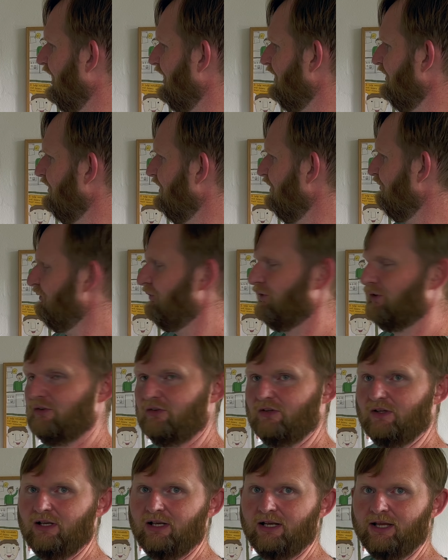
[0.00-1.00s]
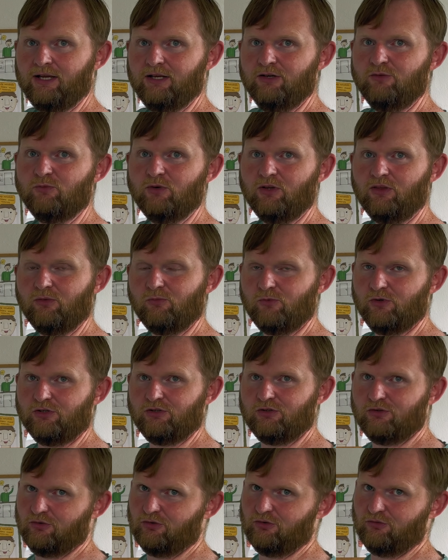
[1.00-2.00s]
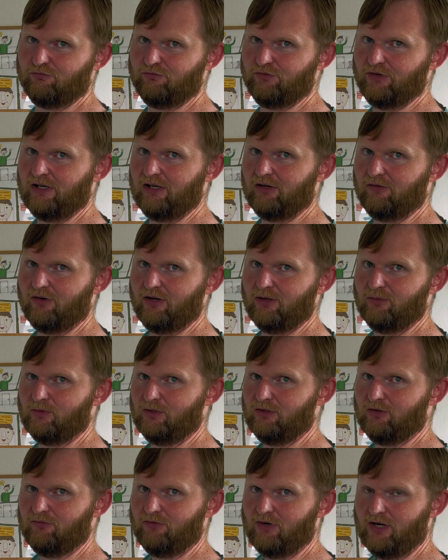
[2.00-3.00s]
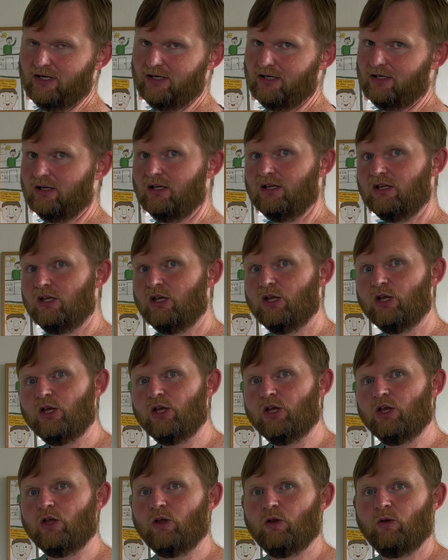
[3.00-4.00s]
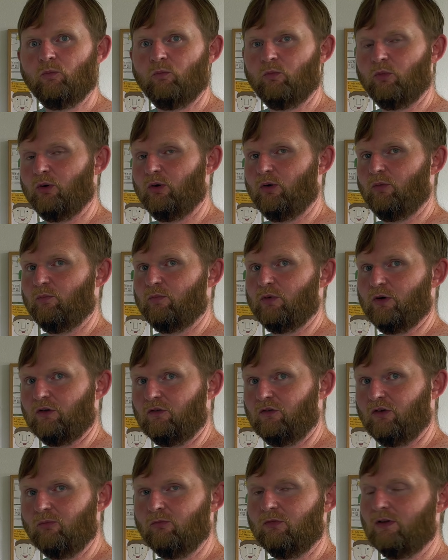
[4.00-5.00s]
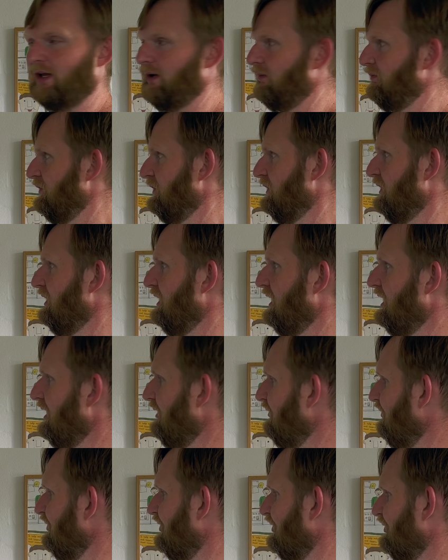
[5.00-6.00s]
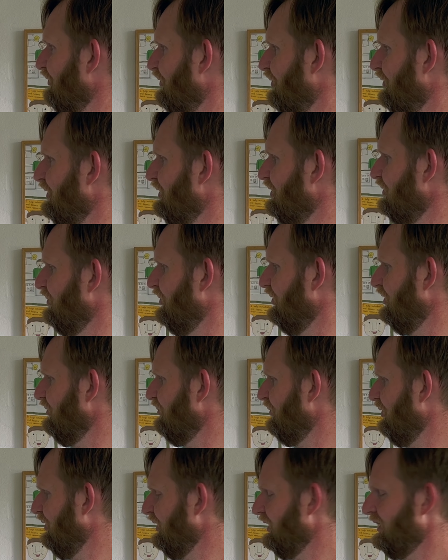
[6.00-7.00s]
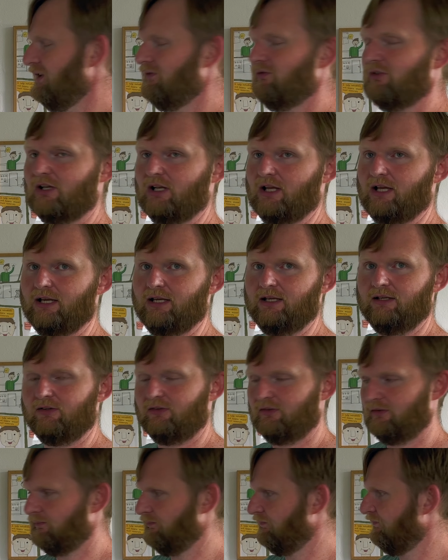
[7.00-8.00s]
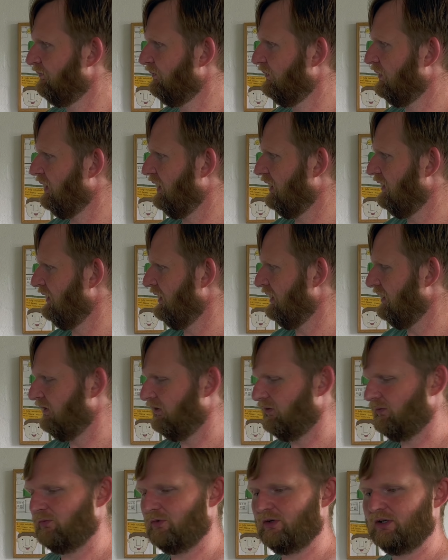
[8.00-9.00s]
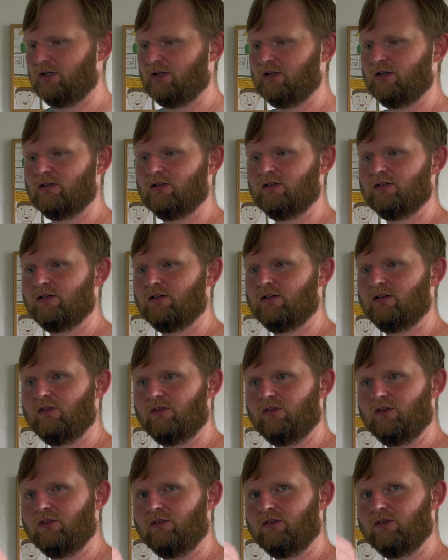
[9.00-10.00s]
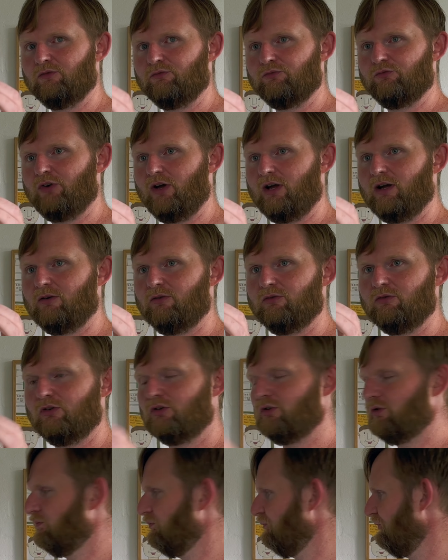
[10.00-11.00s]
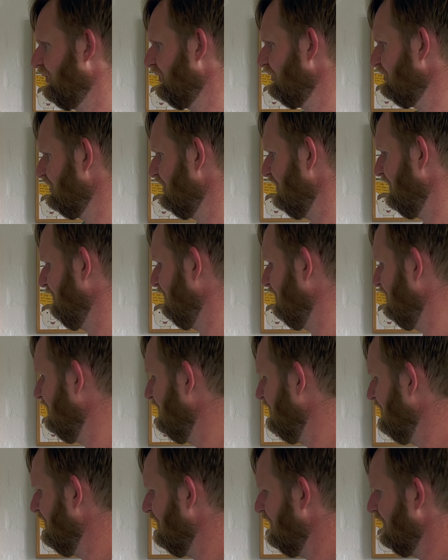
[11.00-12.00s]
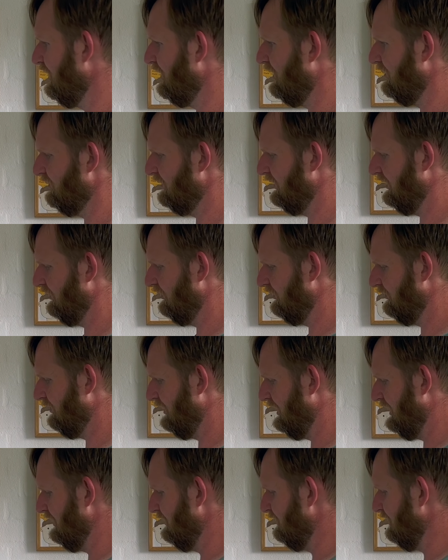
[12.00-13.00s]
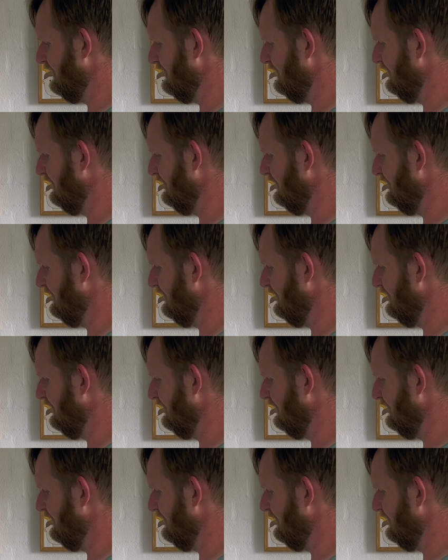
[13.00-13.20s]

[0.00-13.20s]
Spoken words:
difference in line width, which looks really great when you're writing. But sometimes if you're drawing you want more even lines, and that is when this round brush nib comes into place, because